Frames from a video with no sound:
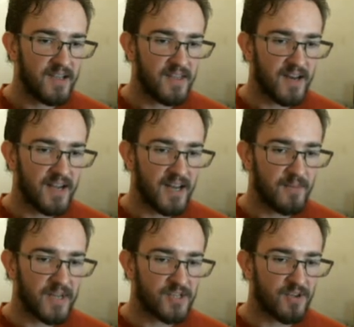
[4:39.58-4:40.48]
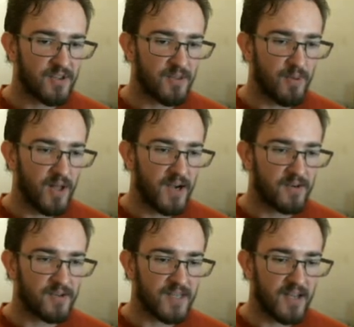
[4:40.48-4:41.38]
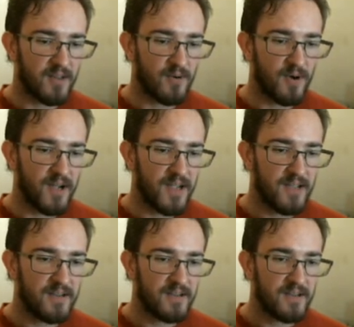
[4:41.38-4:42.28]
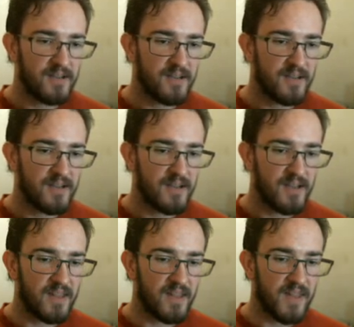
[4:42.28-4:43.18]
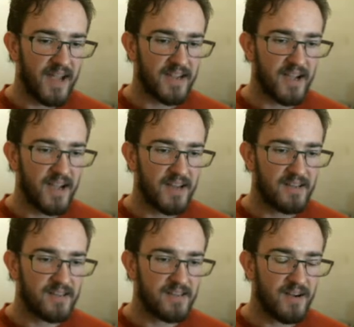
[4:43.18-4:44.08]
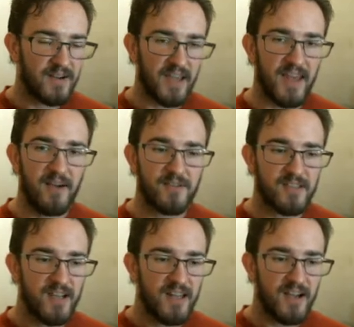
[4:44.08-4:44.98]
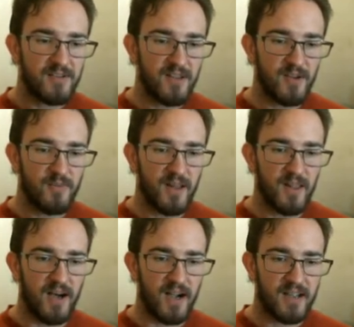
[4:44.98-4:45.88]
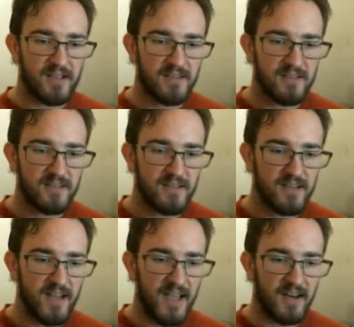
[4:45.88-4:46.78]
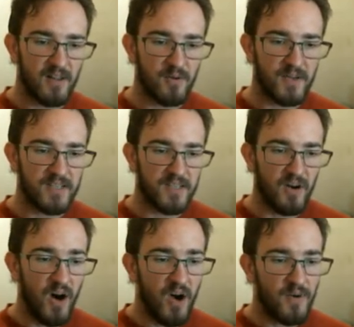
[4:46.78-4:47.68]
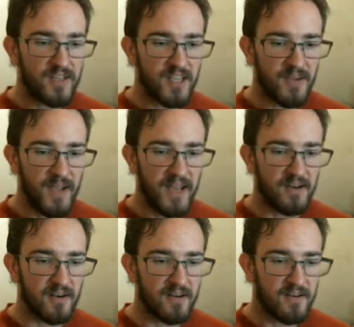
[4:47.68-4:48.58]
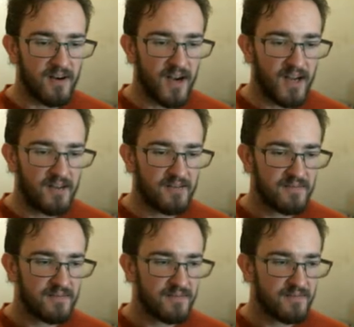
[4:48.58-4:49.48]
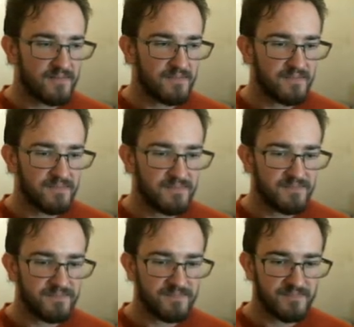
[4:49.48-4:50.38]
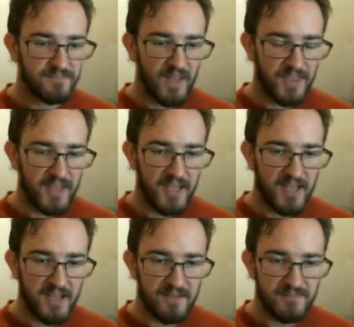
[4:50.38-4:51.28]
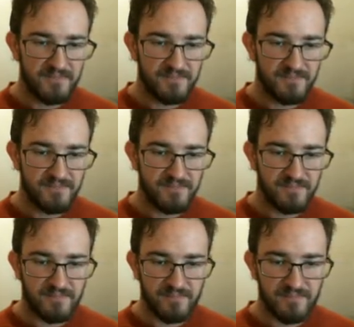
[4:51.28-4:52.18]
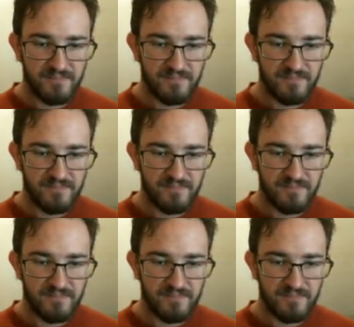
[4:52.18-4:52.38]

And then I gotta make sure that the blocker's out of the way. And then that guy. Okay, that was that was a little bit of luck. And a little bit of skill. Oh, it's the commander, right? I think. I